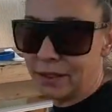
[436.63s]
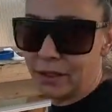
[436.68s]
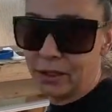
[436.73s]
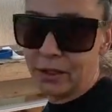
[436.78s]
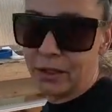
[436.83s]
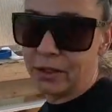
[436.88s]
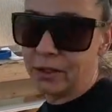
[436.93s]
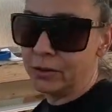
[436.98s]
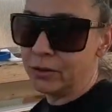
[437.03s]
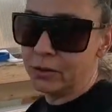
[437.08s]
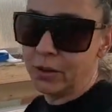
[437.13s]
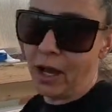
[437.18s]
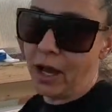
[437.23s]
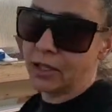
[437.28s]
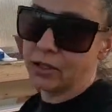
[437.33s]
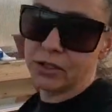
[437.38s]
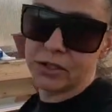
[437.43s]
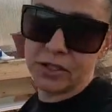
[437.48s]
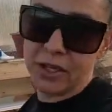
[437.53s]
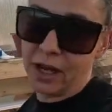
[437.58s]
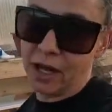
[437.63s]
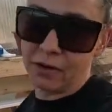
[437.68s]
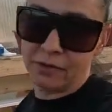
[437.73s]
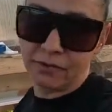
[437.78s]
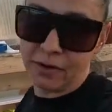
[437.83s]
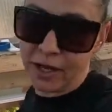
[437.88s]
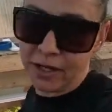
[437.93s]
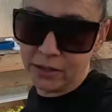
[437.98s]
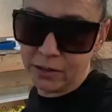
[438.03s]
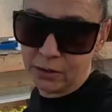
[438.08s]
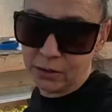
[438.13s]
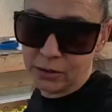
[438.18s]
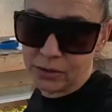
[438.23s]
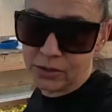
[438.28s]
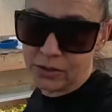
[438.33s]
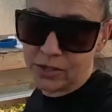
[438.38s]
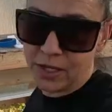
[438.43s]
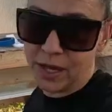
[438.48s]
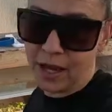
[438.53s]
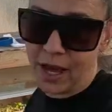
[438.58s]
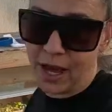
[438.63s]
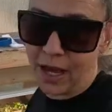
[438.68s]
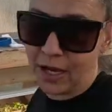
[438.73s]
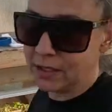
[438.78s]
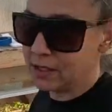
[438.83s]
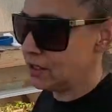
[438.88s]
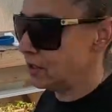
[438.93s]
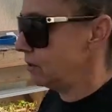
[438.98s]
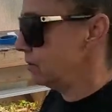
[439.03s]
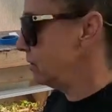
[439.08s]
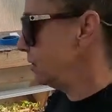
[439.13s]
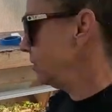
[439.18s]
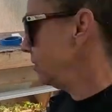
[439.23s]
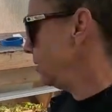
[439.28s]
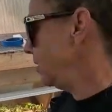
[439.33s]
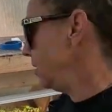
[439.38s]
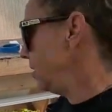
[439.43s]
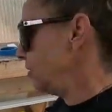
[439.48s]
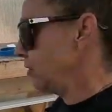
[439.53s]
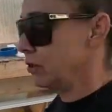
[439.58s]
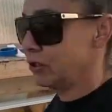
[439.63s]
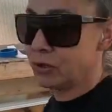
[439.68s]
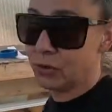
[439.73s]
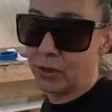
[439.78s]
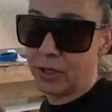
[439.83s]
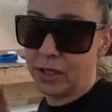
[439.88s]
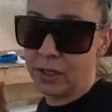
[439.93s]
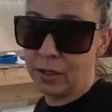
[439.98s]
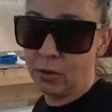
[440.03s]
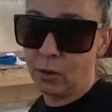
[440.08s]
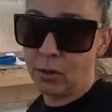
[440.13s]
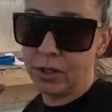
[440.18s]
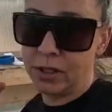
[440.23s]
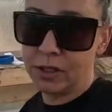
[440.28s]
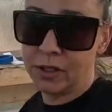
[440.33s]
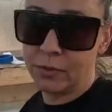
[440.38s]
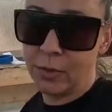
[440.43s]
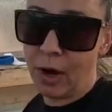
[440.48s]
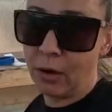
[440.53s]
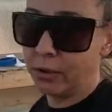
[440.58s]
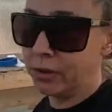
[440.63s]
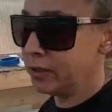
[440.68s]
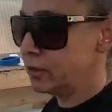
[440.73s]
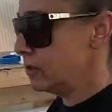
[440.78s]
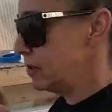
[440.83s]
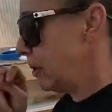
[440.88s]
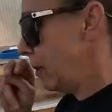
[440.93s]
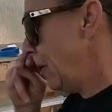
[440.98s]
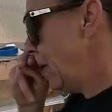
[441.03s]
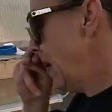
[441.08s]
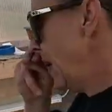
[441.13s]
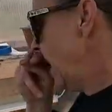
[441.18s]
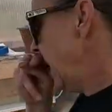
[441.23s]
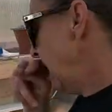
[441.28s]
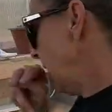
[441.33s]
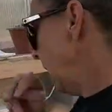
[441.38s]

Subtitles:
here, I just can't find those at the nursery already sprouted. So